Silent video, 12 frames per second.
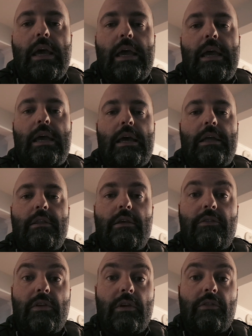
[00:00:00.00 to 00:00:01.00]
And
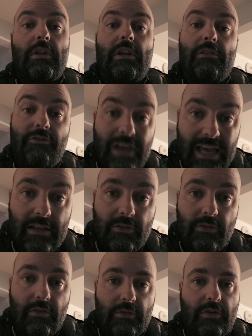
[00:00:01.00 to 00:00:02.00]
this is an
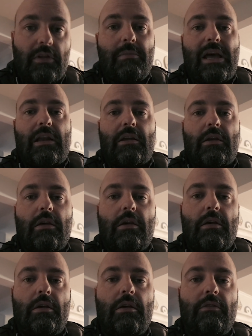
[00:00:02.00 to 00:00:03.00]
advanced cinematic
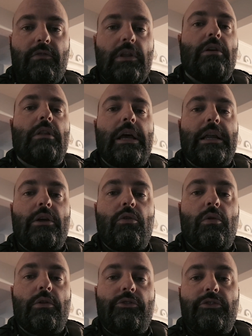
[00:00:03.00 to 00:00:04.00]
video lighting
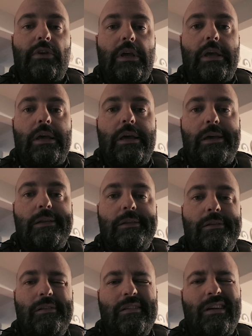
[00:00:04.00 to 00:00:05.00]
course,
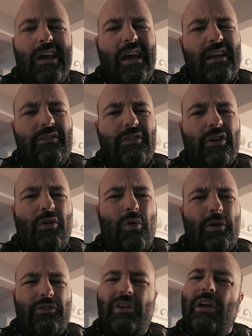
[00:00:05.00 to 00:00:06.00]
and kind of the
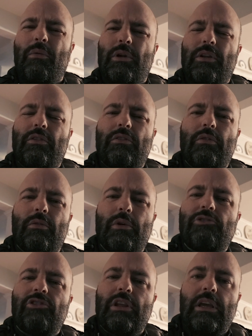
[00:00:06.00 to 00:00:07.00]
course that I wanted to do
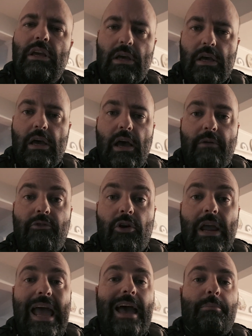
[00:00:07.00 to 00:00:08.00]
originally. I'm
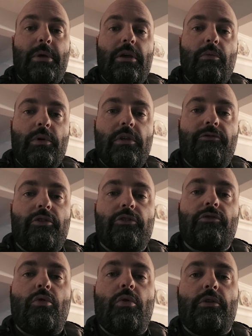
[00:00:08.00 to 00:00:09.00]
very happy with the
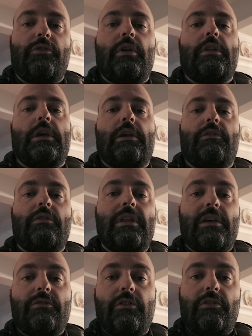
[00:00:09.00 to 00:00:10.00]
first course, and I think it's
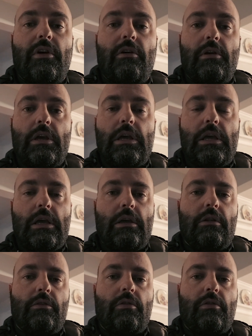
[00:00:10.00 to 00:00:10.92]
necessary in